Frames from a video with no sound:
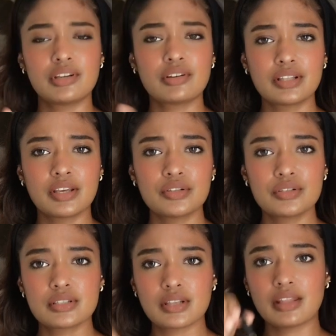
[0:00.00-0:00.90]
I
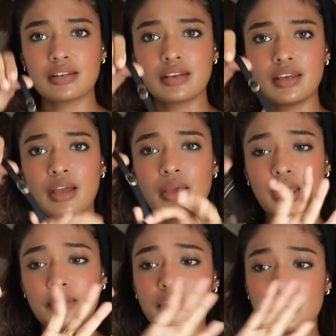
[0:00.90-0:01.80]
see
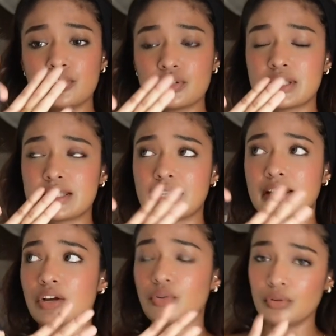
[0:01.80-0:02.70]
what
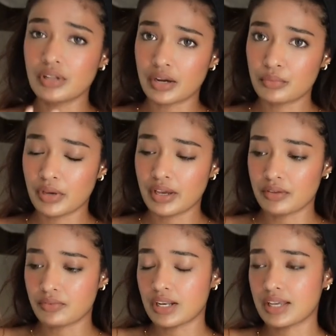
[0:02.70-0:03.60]
material
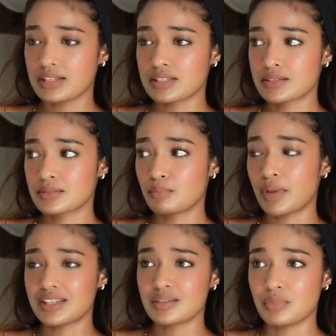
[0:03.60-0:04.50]
they use, and
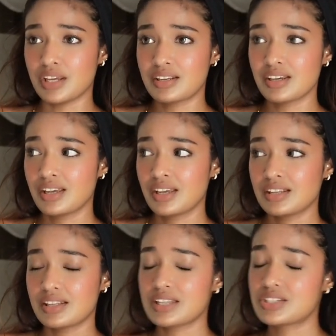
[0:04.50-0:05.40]
if they
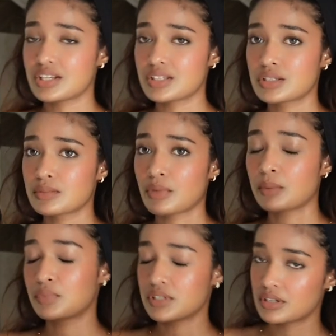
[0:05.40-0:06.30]
use a gold
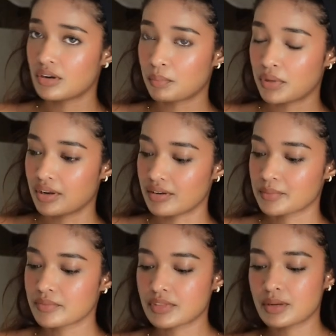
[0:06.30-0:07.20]
hardware, I feel like
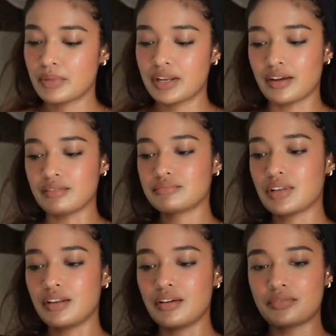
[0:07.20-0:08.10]
it's better made.
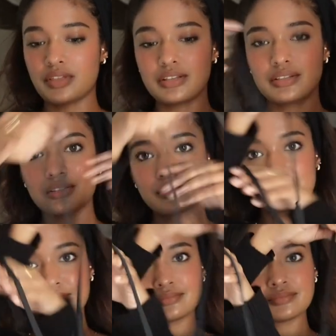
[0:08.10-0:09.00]
That's
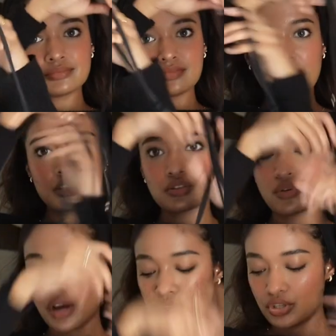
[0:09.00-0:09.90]
just my personal
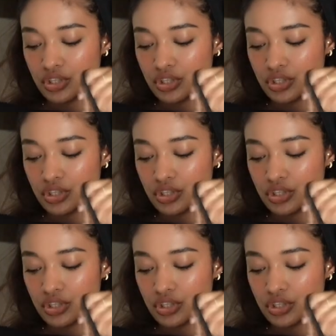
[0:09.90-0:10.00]
opinion.